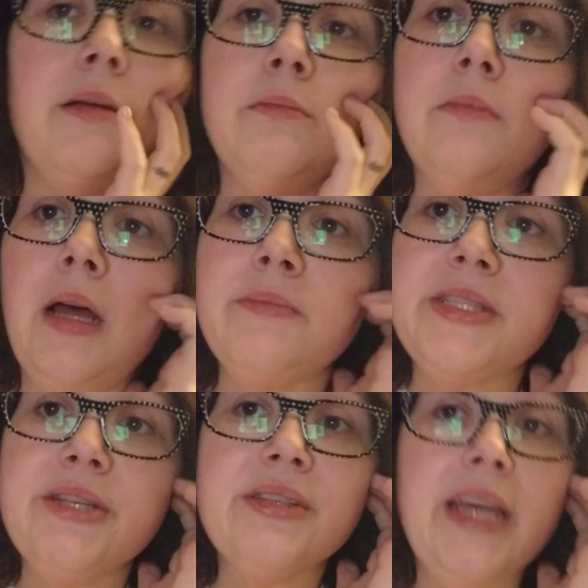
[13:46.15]
I'm I'm
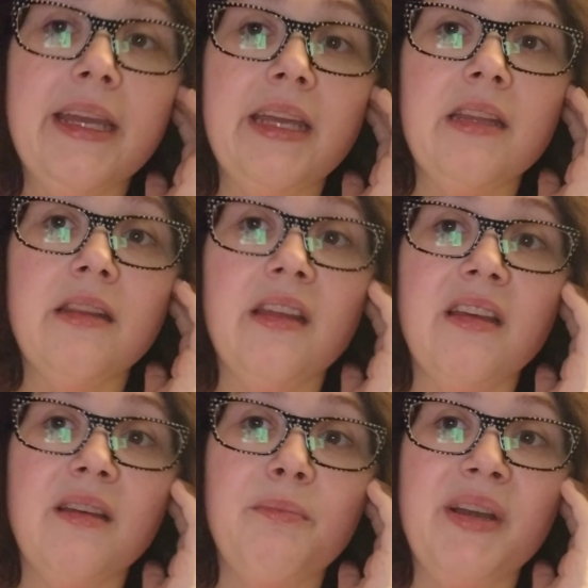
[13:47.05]
still taking
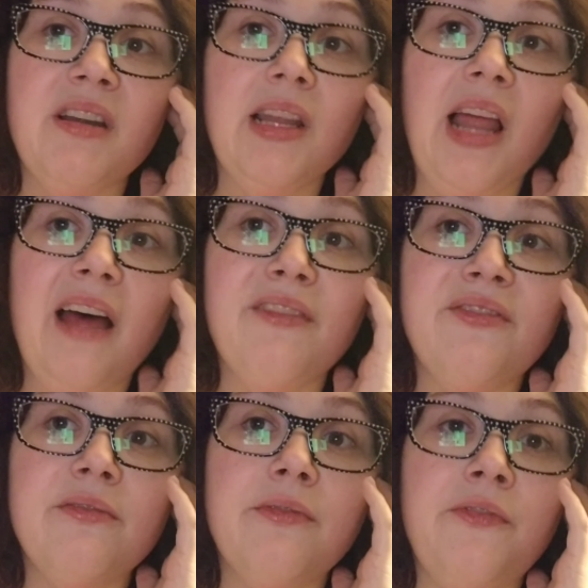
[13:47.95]
the Bari Life
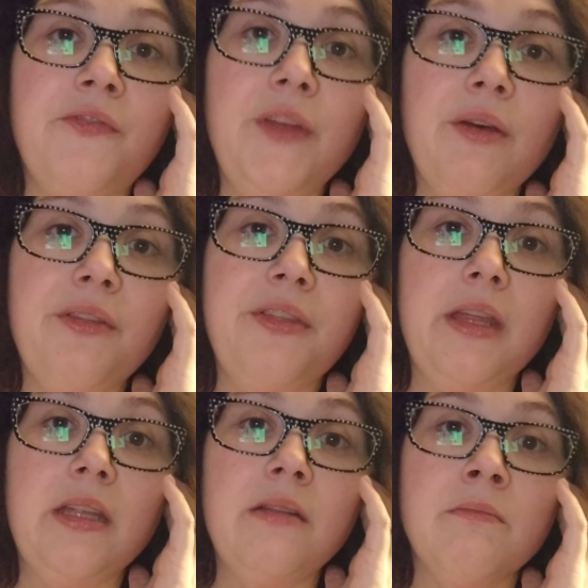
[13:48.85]

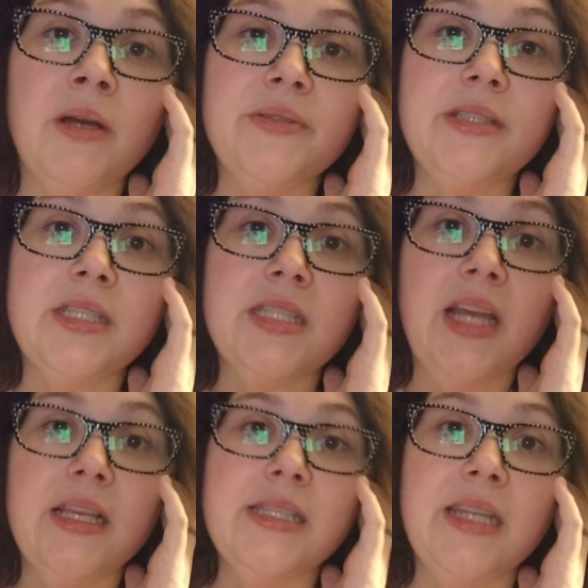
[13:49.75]
filthy, most
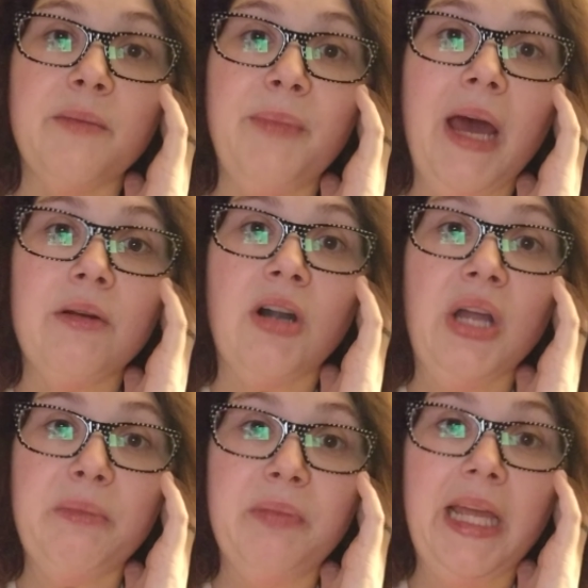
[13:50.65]
disgusting powder
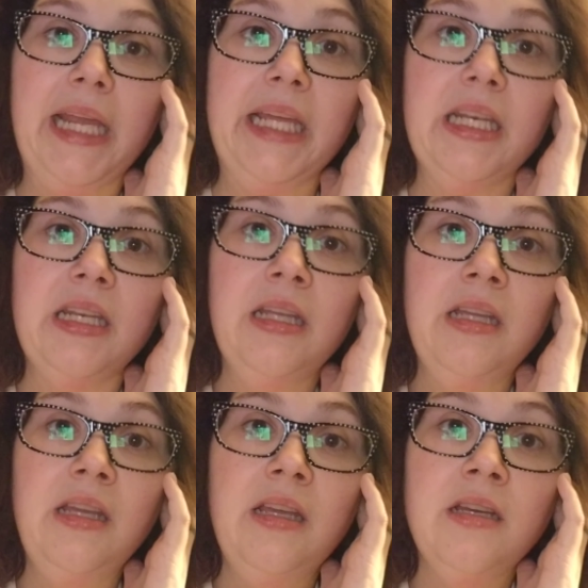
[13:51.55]
on the planet.
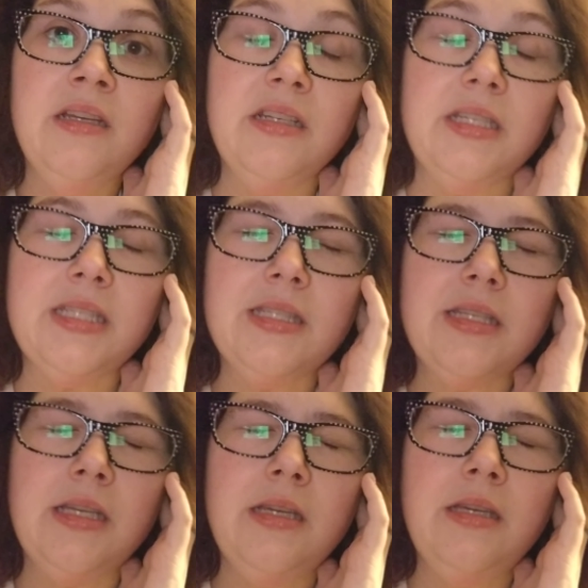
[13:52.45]

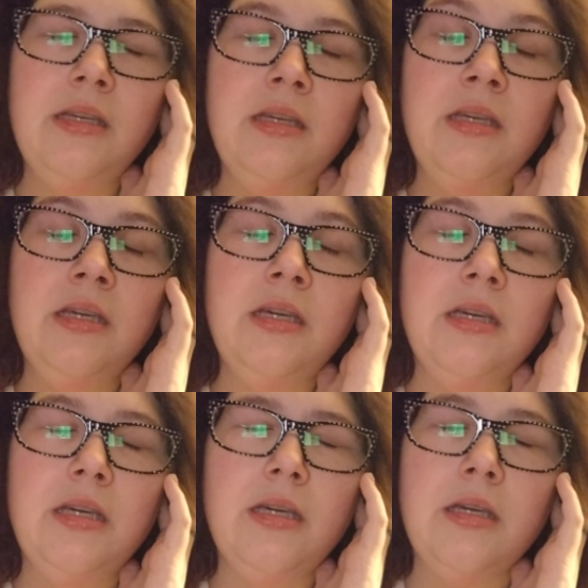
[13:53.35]

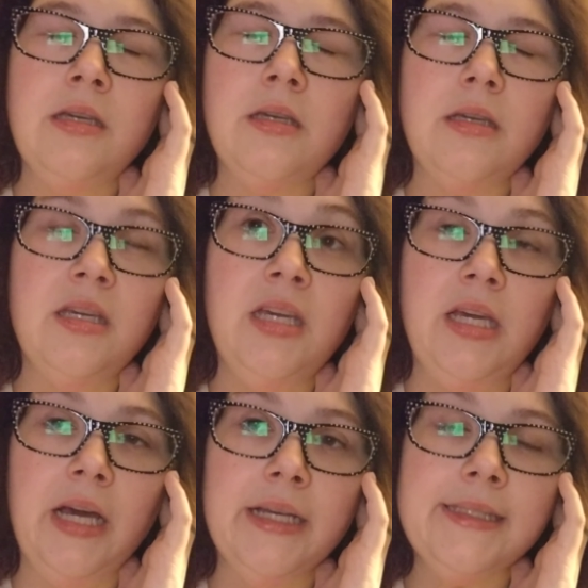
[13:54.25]

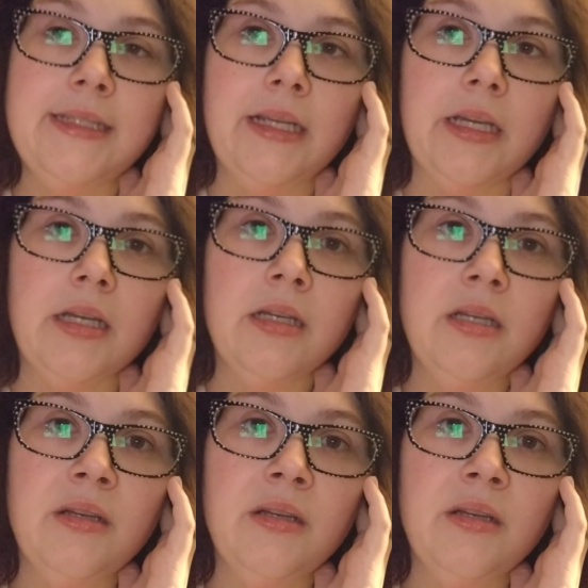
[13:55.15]
Disgusting.